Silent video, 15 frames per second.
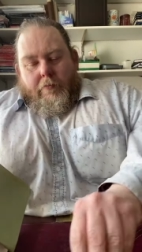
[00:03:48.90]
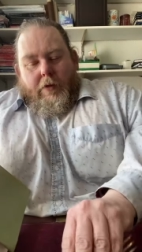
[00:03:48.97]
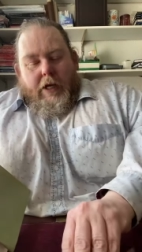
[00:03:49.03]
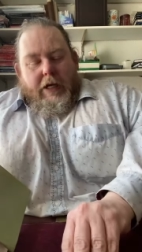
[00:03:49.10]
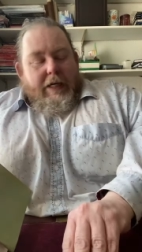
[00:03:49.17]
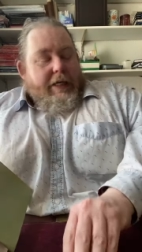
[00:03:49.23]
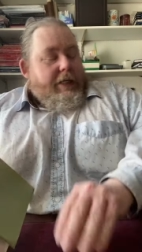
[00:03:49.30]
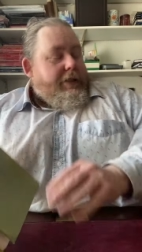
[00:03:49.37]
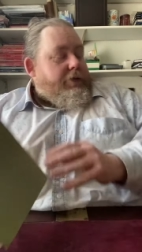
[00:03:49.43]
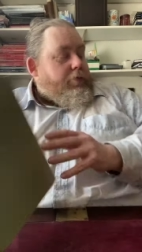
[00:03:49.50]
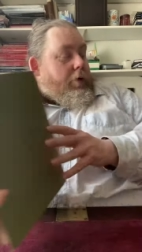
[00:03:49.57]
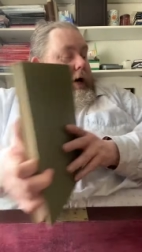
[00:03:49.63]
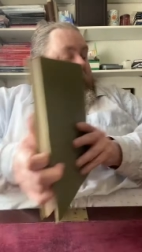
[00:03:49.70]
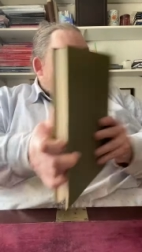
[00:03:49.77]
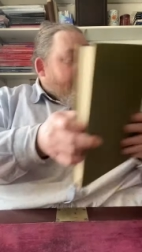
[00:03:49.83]
is
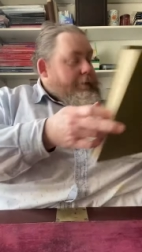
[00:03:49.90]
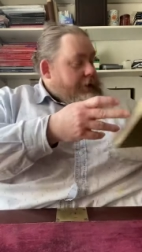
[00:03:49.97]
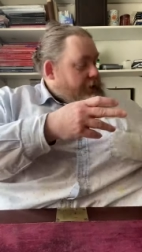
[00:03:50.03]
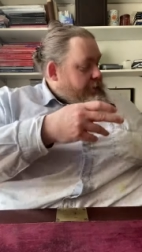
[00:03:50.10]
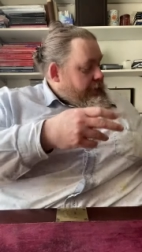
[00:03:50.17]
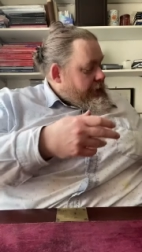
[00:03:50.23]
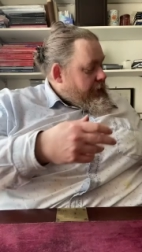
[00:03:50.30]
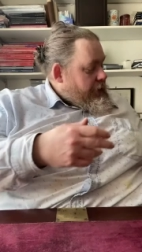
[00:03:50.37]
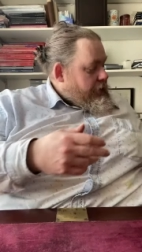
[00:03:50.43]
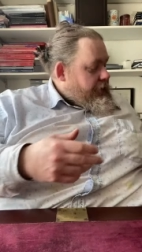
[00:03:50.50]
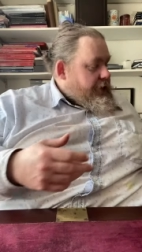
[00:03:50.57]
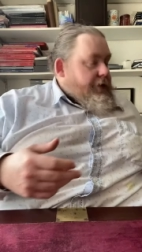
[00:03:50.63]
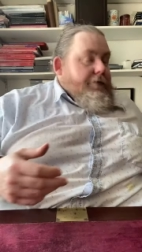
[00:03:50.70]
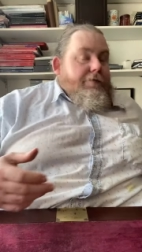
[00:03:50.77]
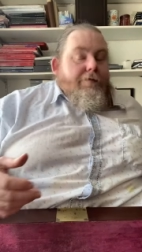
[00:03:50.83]
what happens with a lot
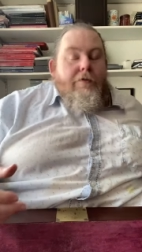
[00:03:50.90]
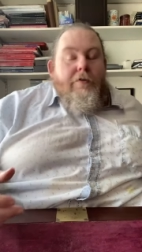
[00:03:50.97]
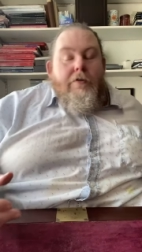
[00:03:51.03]
of